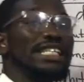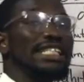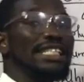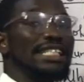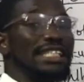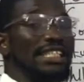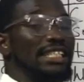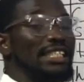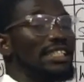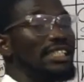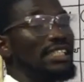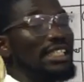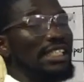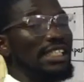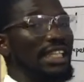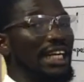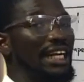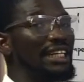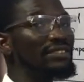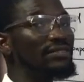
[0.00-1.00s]
is
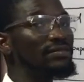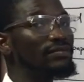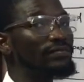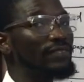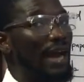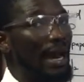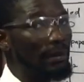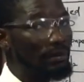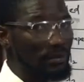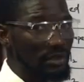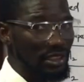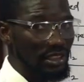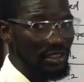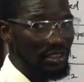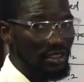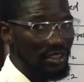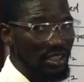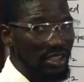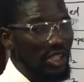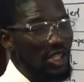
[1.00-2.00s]
confirmed.
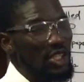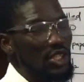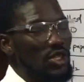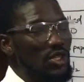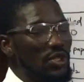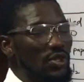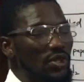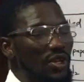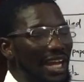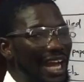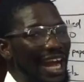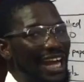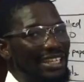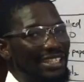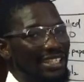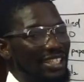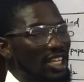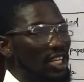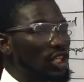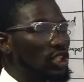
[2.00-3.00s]
So
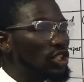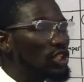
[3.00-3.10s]
guys,